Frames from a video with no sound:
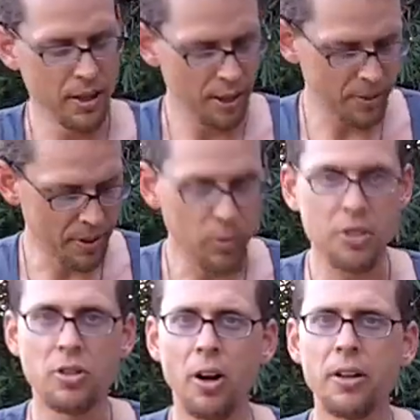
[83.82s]
And
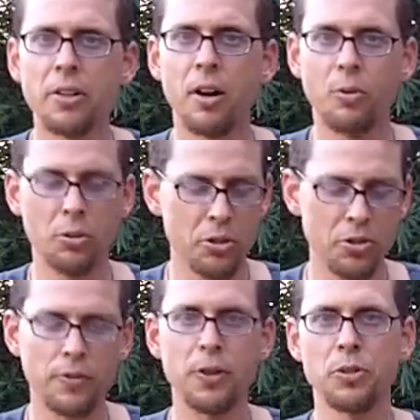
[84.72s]
what started, we'll
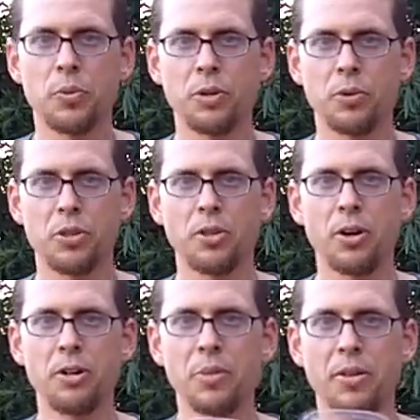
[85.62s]
use the first one, what
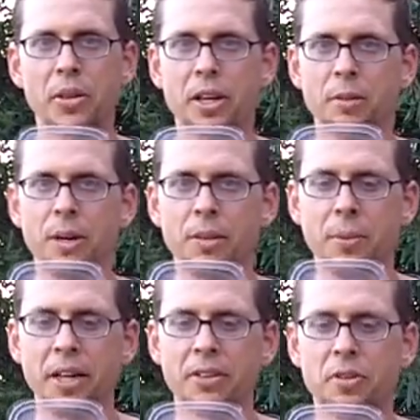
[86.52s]
started me thinking
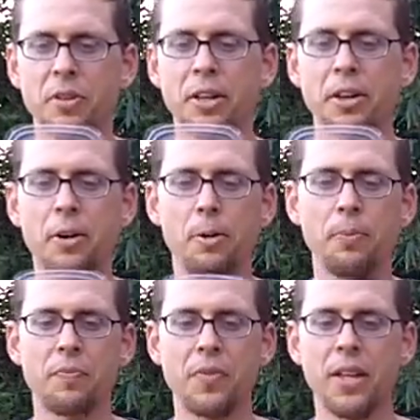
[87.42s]
about making this video
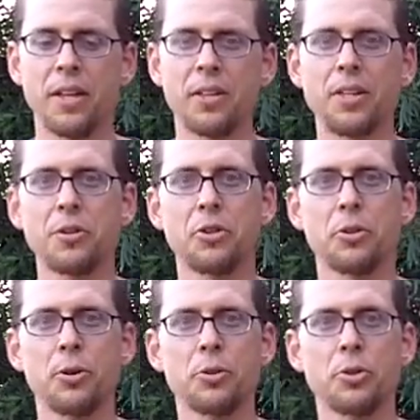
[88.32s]
is I was at
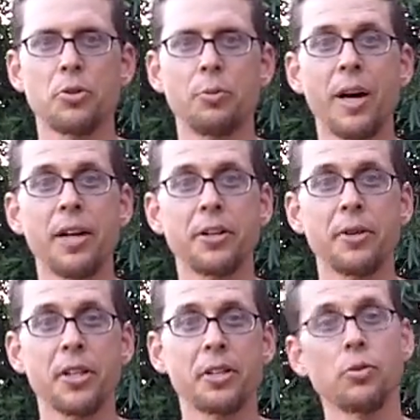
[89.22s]
the grocery store buying
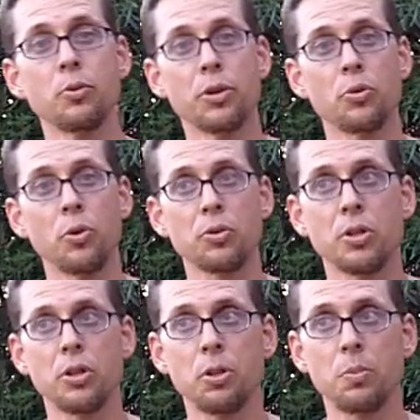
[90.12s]
ingredients for Rich
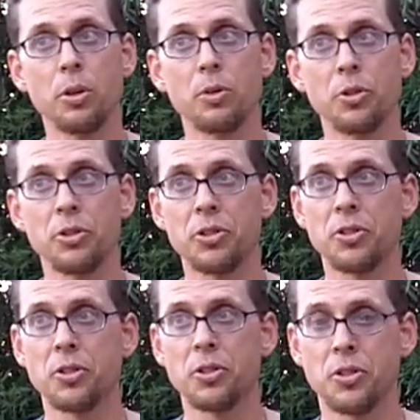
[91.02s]
Roll's cookbook, which
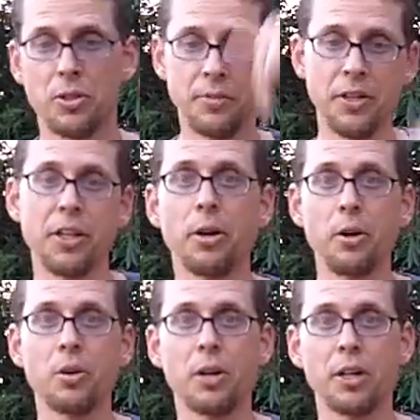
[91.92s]
is a
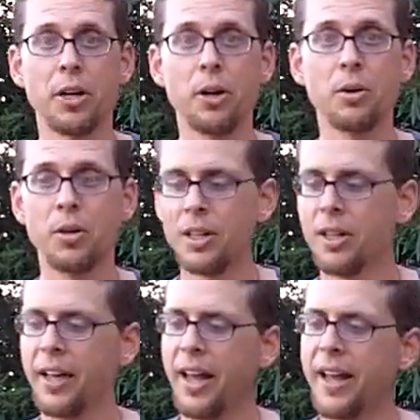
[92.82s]
video ago,
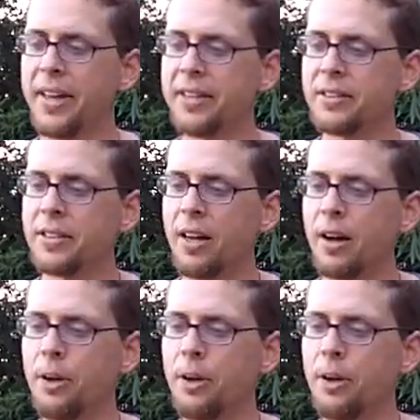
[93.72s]
and